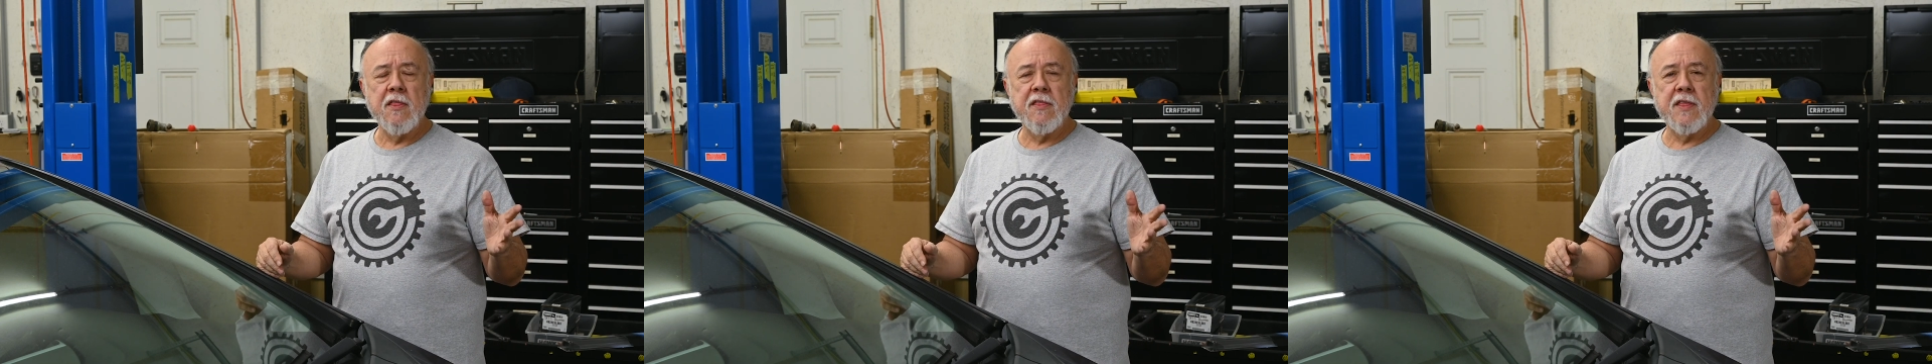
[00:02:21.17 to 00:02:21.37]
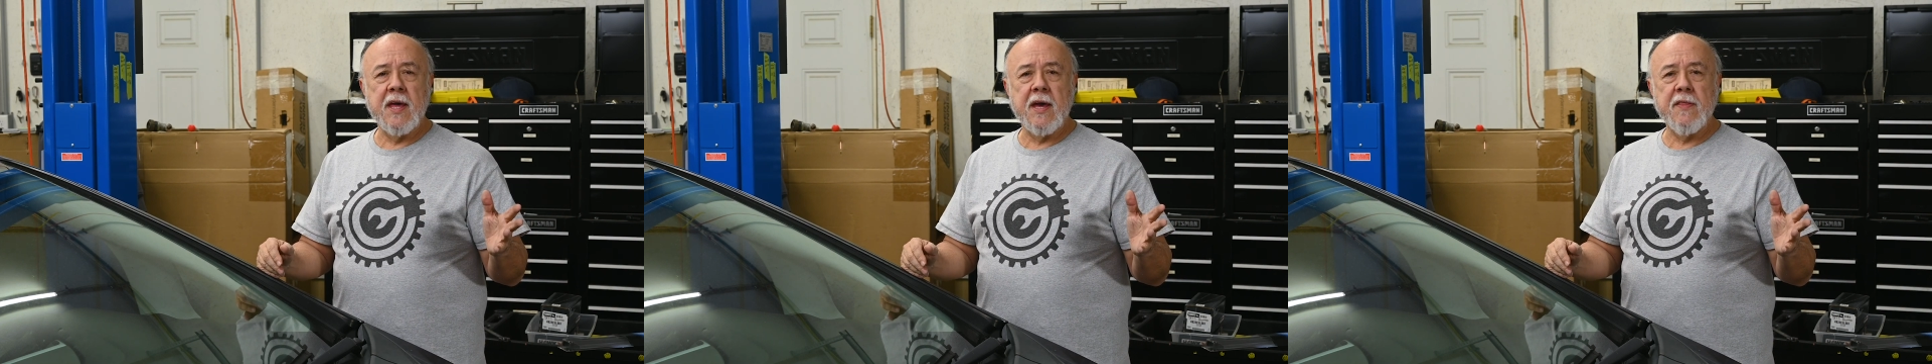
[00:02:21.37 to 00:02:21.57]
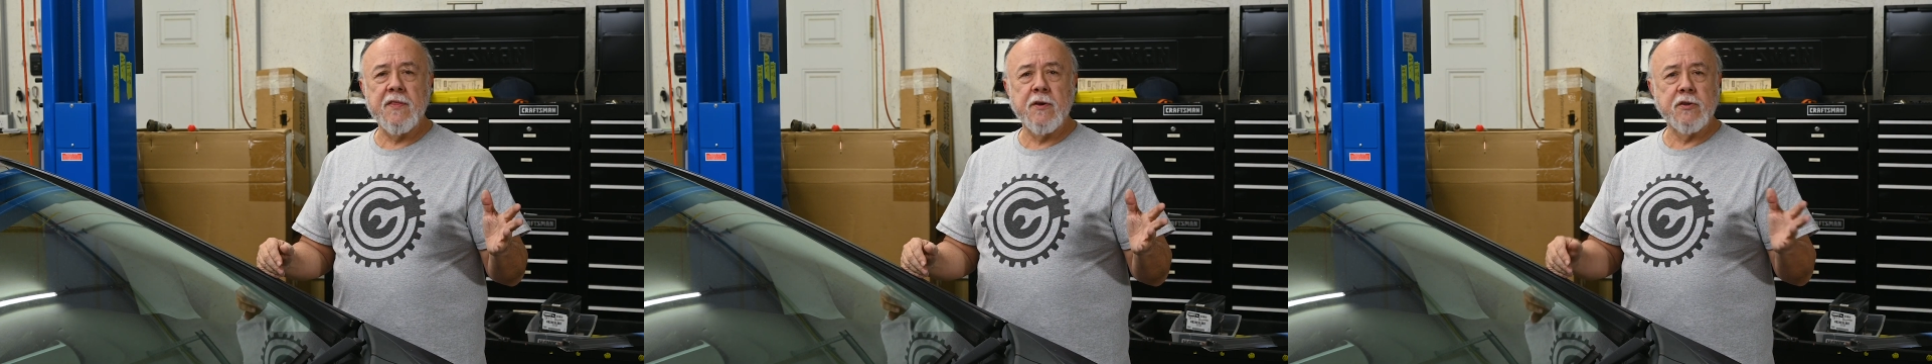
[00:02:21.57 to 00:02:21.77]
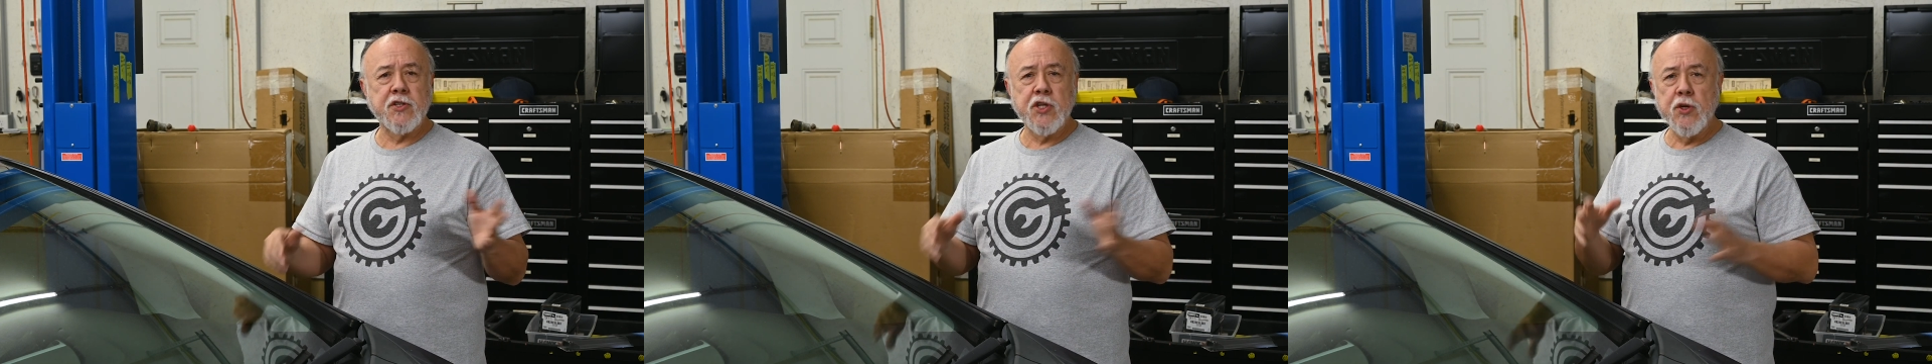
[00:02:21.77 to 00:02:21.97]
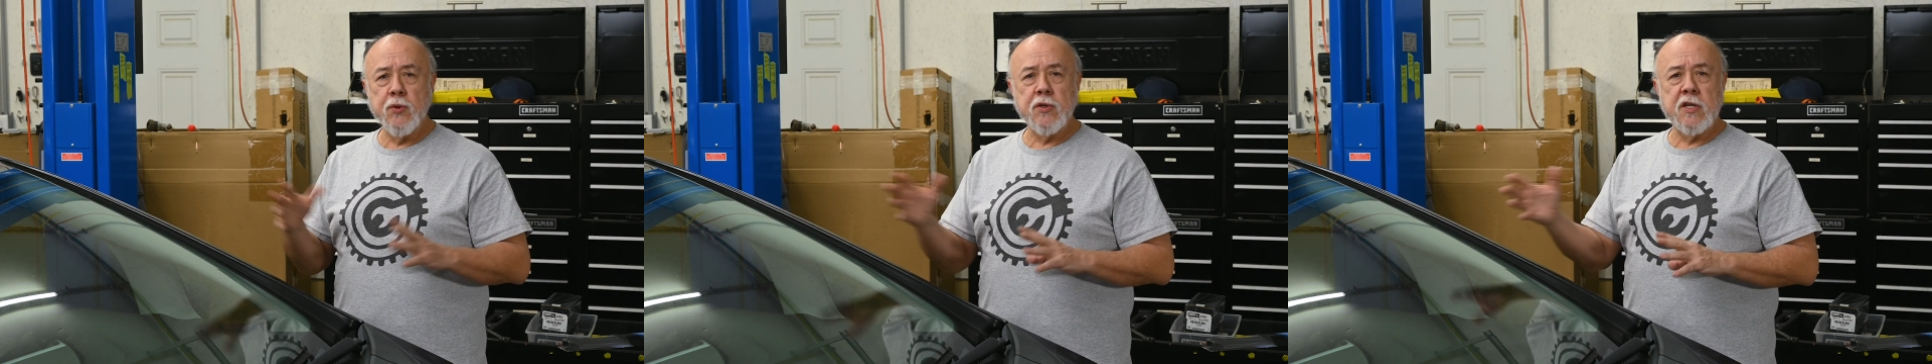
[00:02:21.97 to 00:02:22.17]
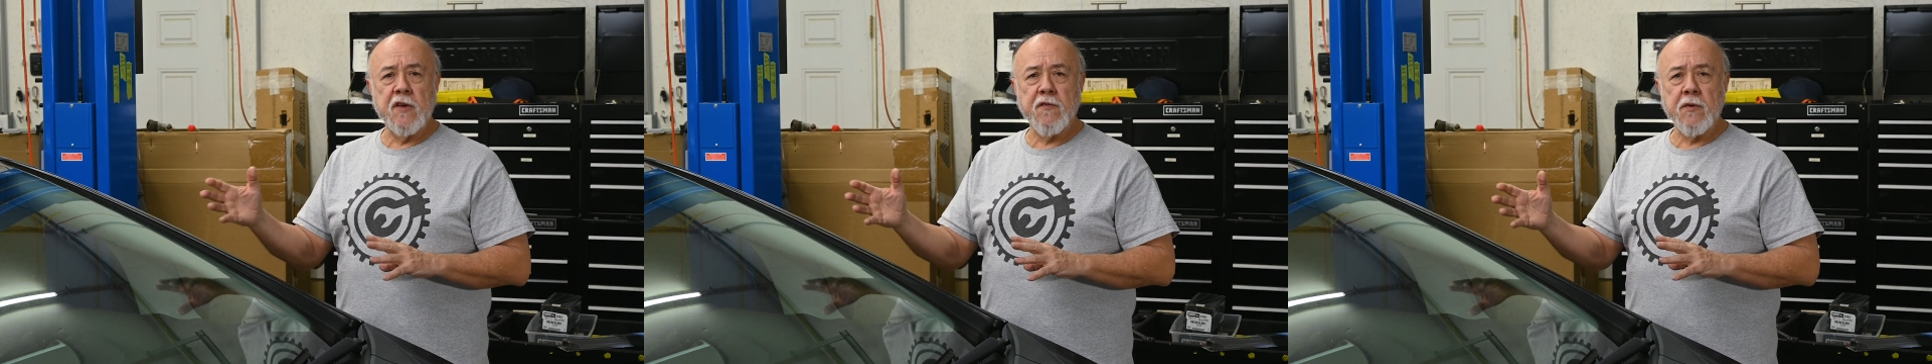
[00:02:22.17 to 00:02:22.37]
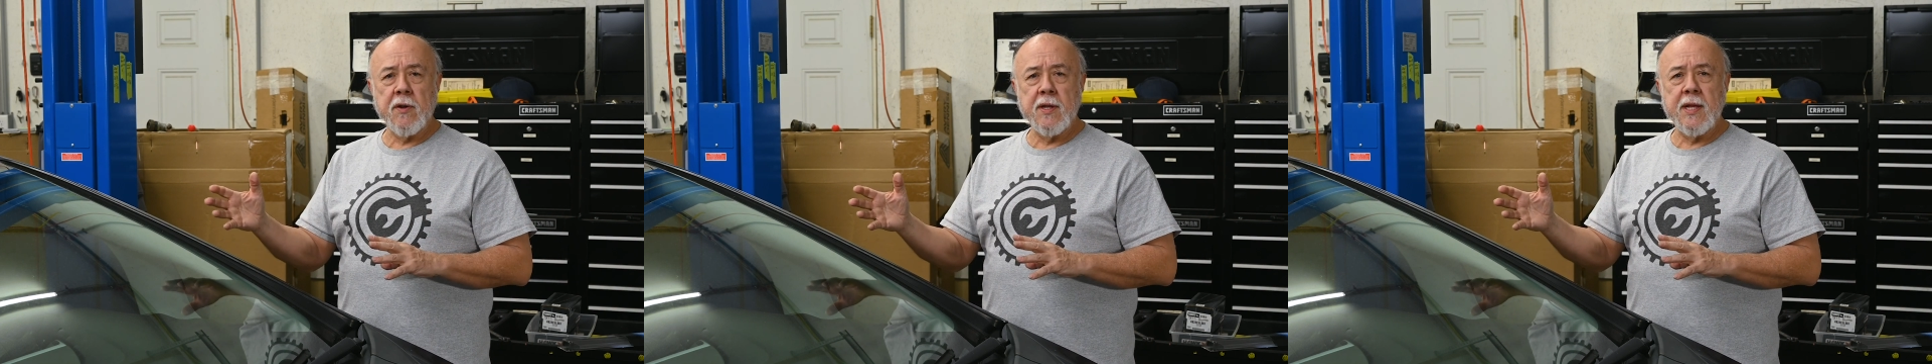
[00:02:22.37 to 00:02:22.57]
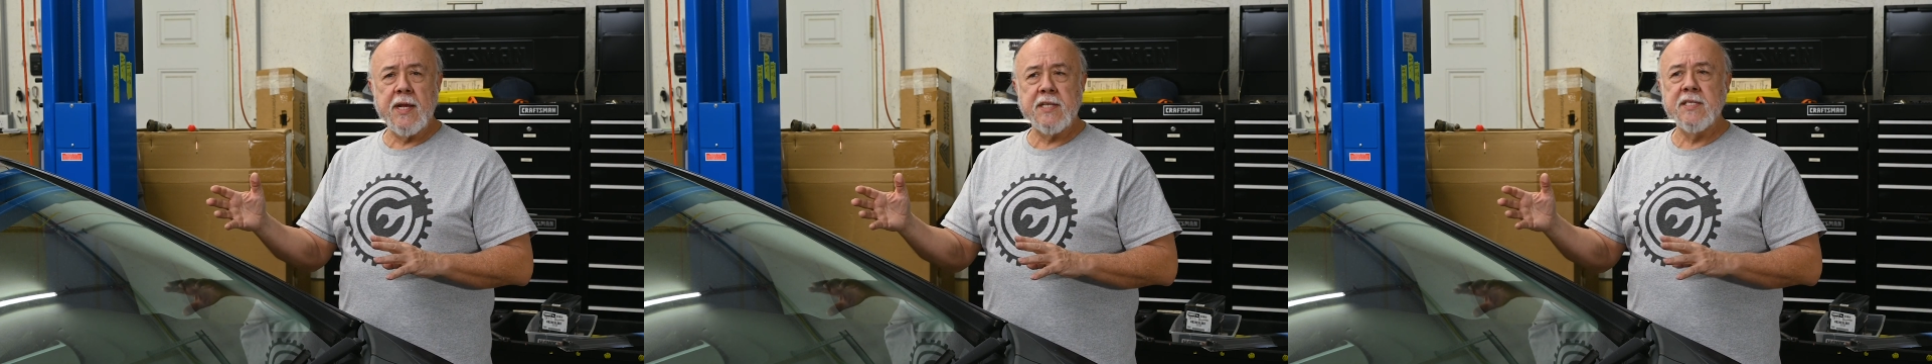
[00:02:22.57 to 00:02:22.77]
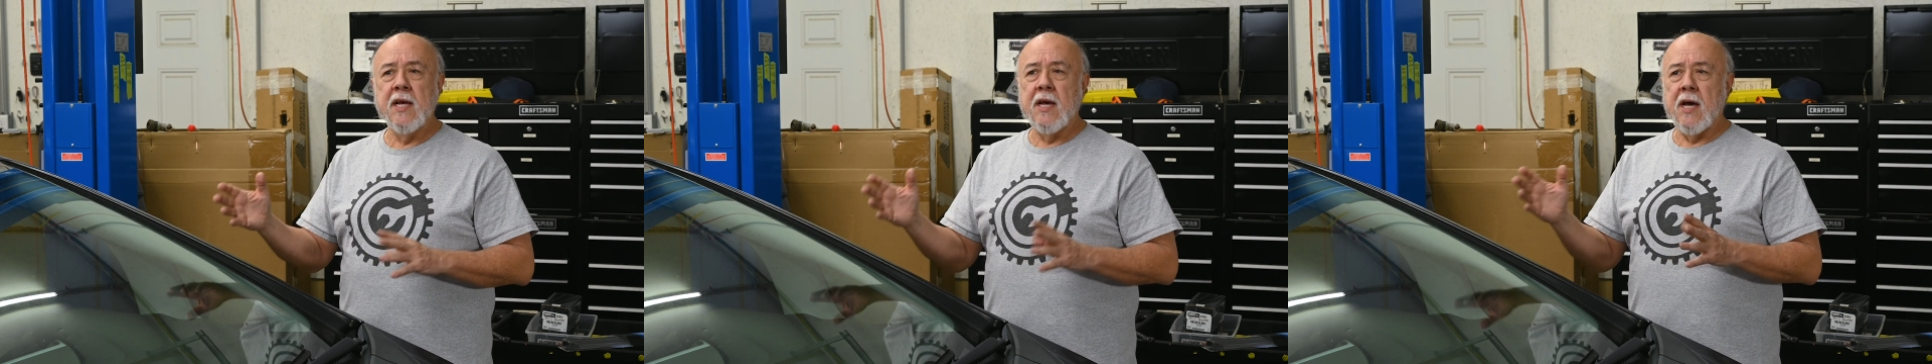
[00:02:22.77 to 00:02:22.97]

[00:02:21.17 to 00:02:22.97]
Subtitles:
that they're two different lengths,